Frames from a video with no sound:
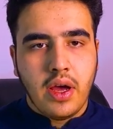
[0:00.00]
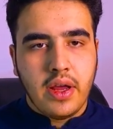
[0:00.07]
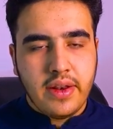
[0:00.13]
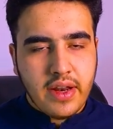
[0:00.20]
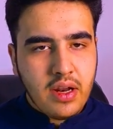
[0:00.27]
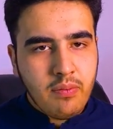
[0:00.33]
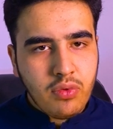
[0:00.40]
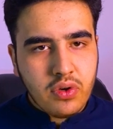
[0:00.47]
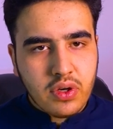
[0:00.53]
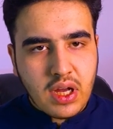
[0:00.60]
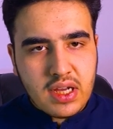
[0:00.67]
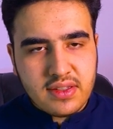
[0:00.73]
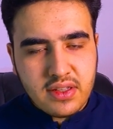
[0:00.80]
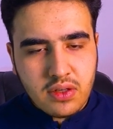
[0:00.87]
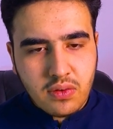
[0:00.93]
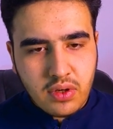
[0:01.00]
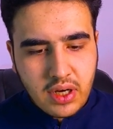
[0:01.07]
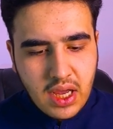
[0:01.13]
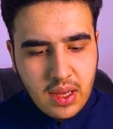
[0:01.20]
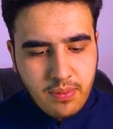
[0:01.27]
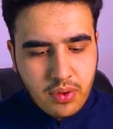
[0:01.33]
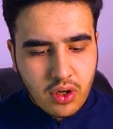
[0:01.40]
In non-broadcast network
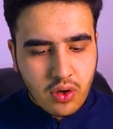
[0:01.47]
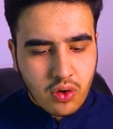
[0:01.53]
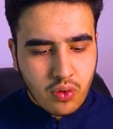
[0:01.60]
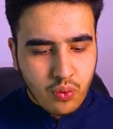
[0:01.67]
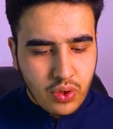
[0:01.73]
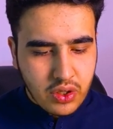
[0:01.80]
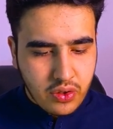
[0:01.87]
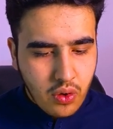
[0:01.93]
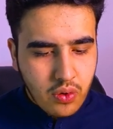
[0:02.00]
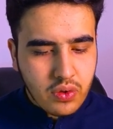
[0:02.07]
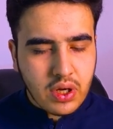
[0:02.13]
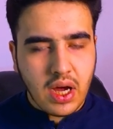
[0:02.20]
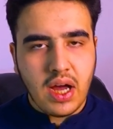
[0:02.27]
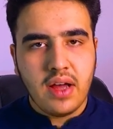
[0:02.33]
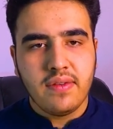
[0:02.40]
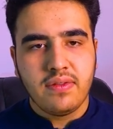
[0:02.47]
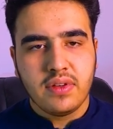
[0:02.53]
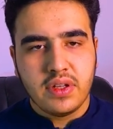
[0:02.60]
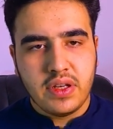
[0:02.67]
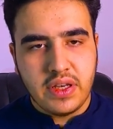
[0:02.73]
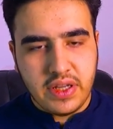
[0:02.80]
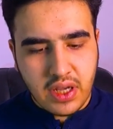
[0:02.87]
type, we don't have
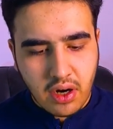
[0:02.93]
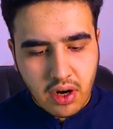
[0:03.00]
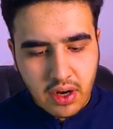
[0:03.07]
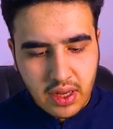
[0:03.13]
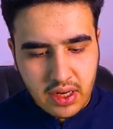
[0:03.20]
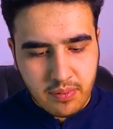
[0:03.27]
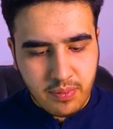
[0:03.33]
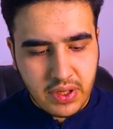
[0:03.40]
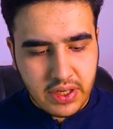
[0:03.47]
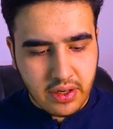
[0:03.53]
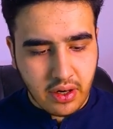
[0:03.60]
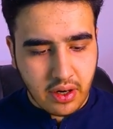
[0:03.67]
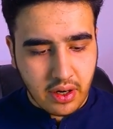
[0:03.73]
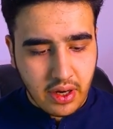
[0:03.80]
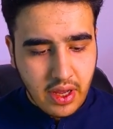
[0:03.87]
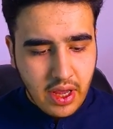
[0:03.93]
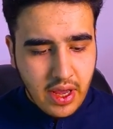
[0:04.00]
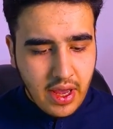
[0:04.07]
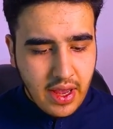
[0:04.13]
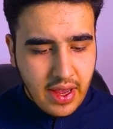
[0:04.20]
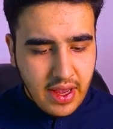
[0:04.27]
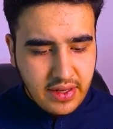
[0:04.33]
DR and BDR.
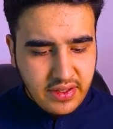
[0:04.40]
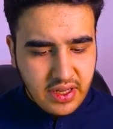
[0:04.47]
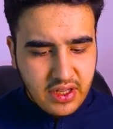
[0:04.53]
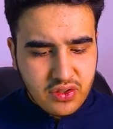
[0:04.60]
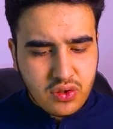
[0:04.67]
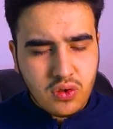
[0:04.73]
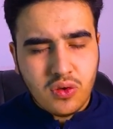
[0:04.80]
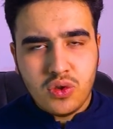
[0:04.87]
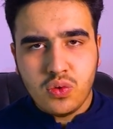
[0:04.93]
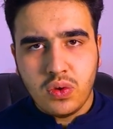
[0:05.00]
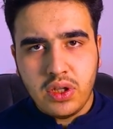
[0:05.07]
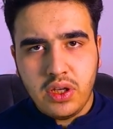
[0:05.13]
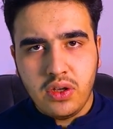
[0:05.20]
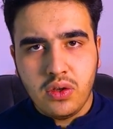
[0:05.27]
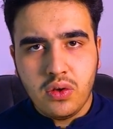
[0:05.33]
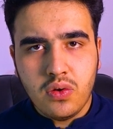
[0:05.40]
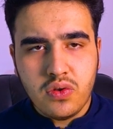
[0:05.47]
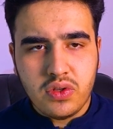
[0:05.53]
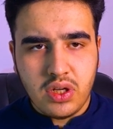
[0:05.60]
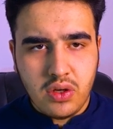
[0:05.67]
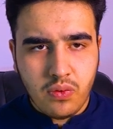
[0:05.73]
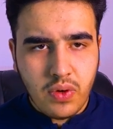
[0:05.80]
It is usually
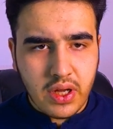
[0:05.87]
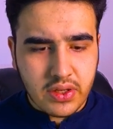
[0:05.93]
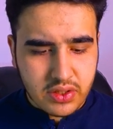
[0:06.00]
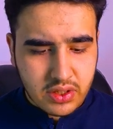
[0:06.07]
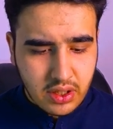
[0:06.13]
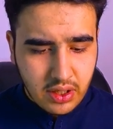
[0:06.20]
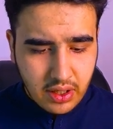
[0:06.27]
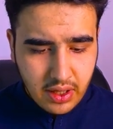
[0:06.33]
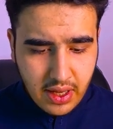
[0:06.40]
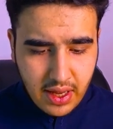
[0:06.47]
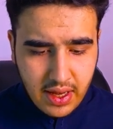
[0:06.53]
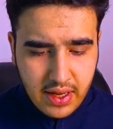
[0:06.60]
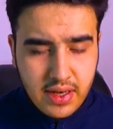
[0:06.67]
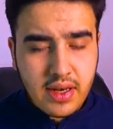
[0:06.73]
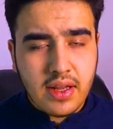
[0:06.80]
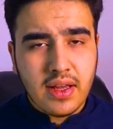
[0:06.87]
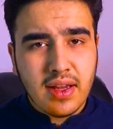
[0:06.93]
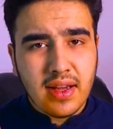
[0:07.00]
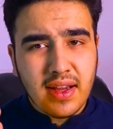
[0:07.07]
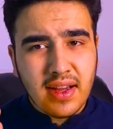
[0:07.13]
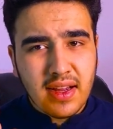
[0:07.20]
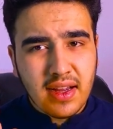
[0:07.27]
used in what? In
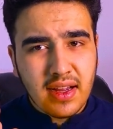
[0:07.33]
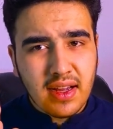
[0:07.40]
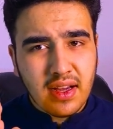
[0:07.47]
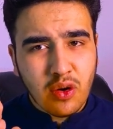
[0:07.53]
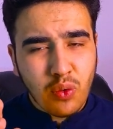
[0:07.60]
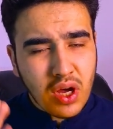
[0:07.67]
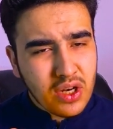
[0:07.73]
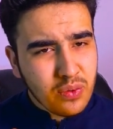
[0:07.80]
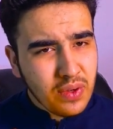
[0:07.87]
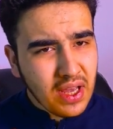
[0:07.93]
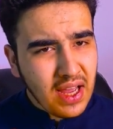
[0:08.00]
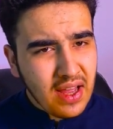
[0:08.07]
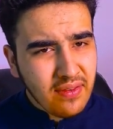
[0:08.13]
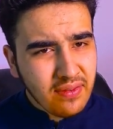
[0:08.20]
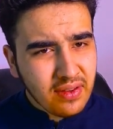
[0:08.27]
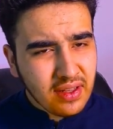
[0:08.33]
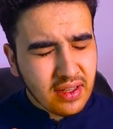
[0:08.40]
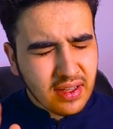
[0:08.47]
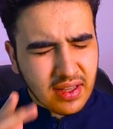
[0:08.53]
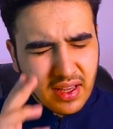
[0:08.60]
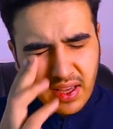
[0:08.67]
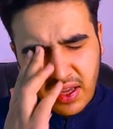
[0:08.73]
what we have?
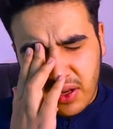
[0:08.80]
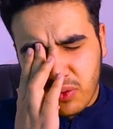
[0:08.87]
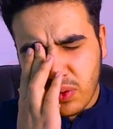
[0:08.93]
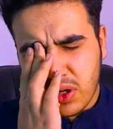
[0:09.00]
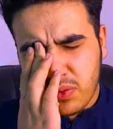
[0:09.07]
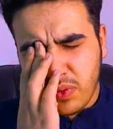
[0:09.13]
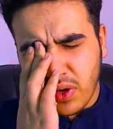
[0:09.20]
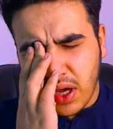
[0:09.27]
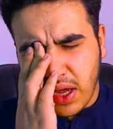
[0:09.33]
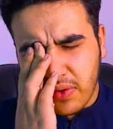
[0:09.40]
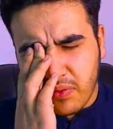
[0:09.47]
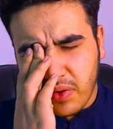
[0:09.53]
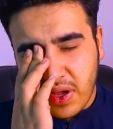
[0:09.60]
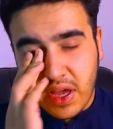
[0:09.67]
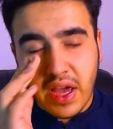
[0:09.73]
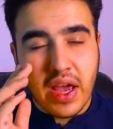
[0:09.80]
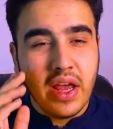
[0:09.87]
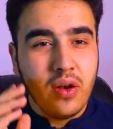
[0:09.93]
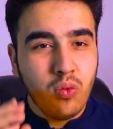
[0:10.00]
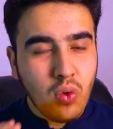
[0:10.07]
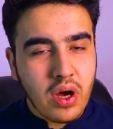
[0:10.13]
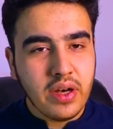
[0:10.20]
And what we have?
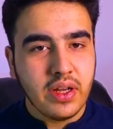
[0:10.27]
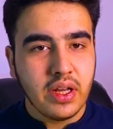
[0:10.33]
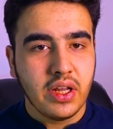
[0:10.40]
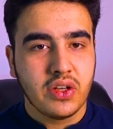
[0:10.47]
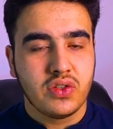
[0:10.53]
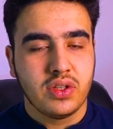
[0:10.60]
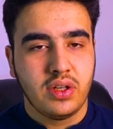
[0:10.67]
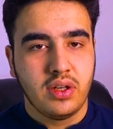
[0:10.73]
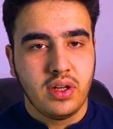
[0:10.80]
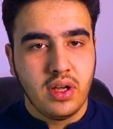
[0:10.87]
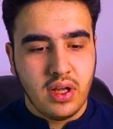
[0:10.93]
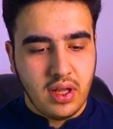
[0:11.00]
In one connection.